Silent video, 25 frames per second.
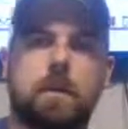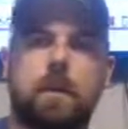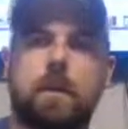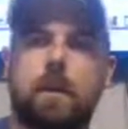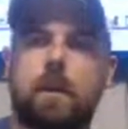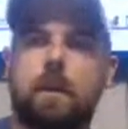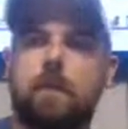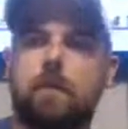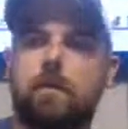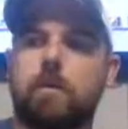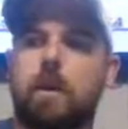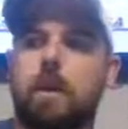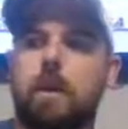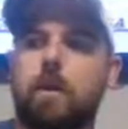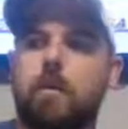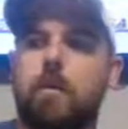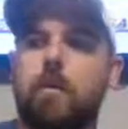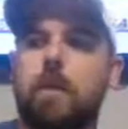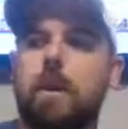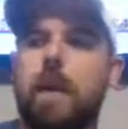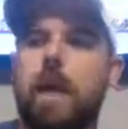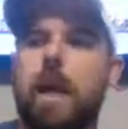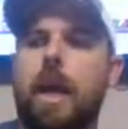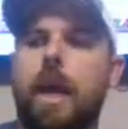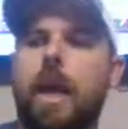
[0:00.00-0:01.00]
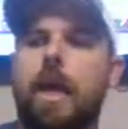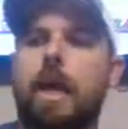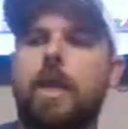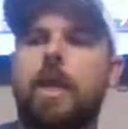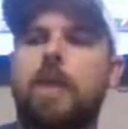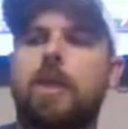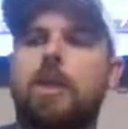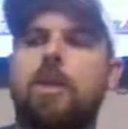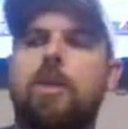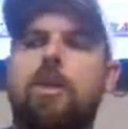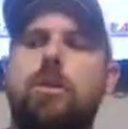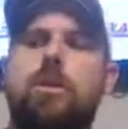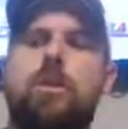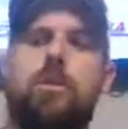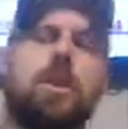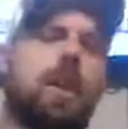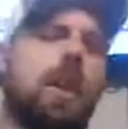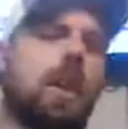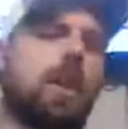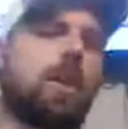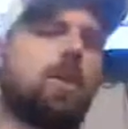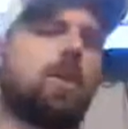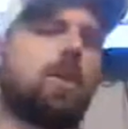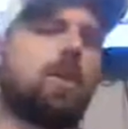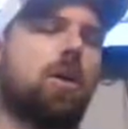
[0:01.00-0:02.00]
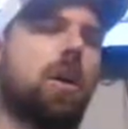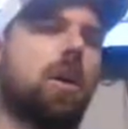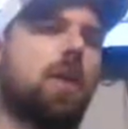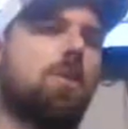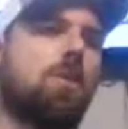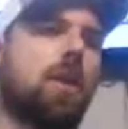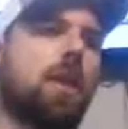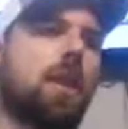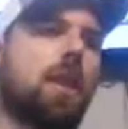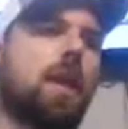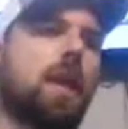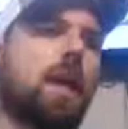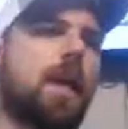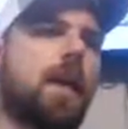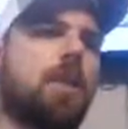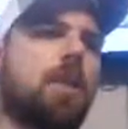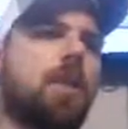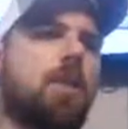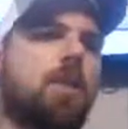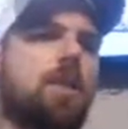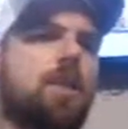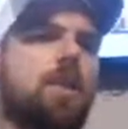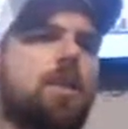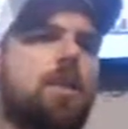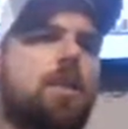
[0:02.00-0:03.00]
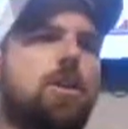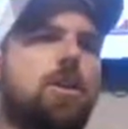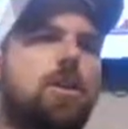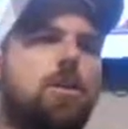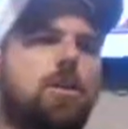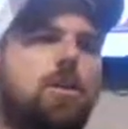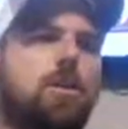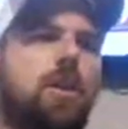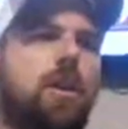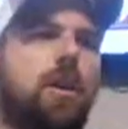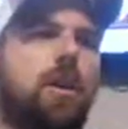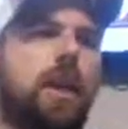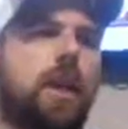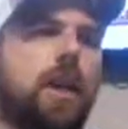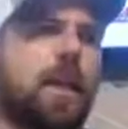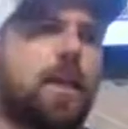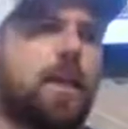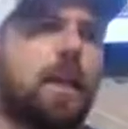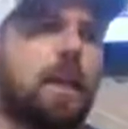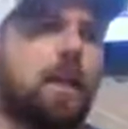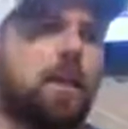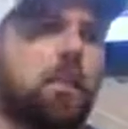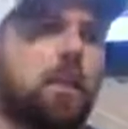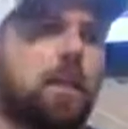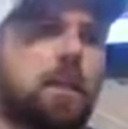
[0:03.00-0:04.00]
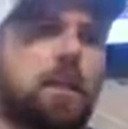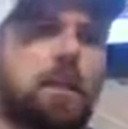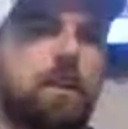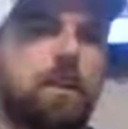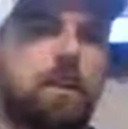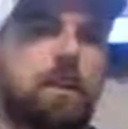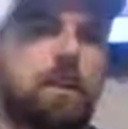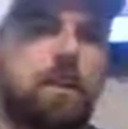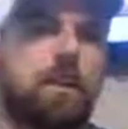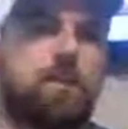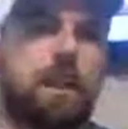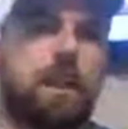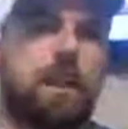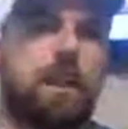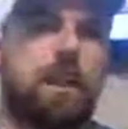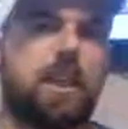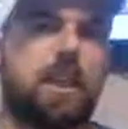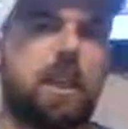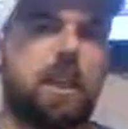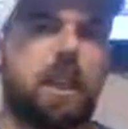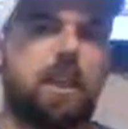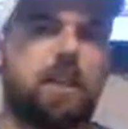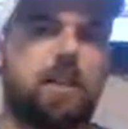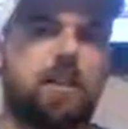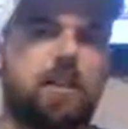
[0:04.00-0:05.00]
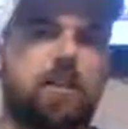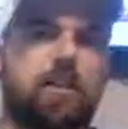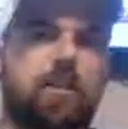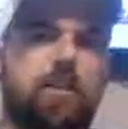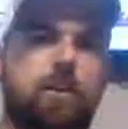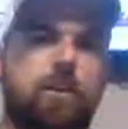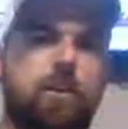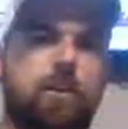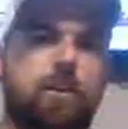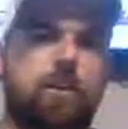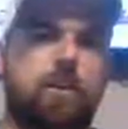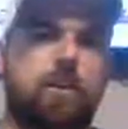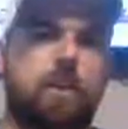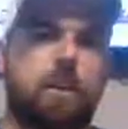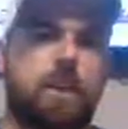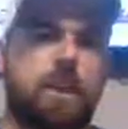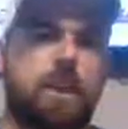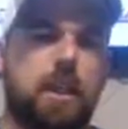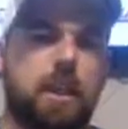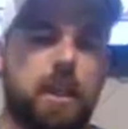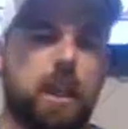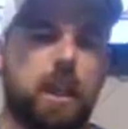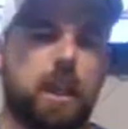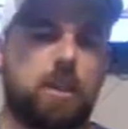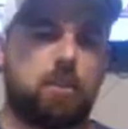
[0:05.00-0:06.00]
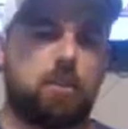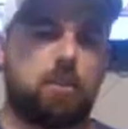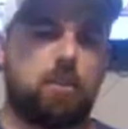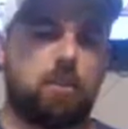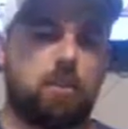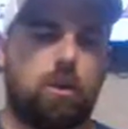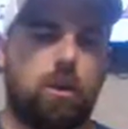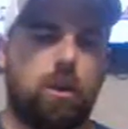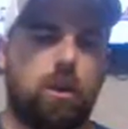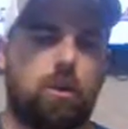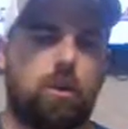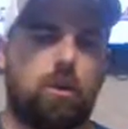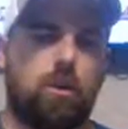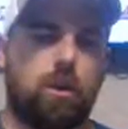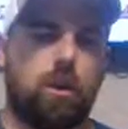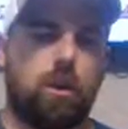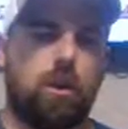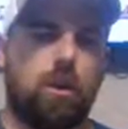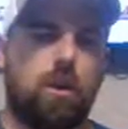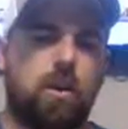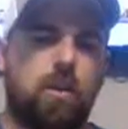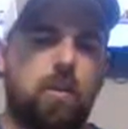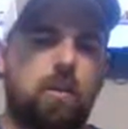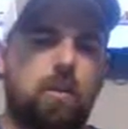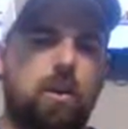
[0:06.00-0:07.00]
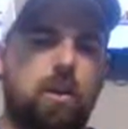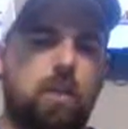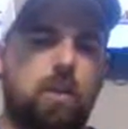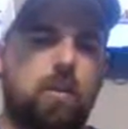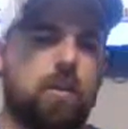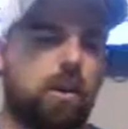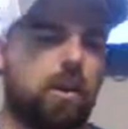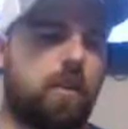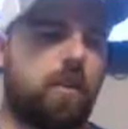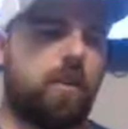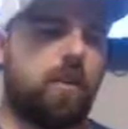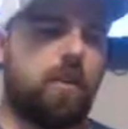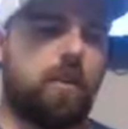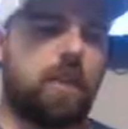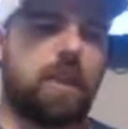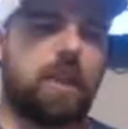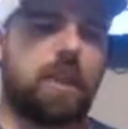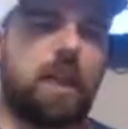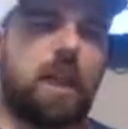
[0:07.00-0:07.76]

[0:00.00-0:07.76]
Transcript: Yeah, yeah. And during that time in the late 90s, you also had a dabble in speed cars. Your first speed car drive, was that running for the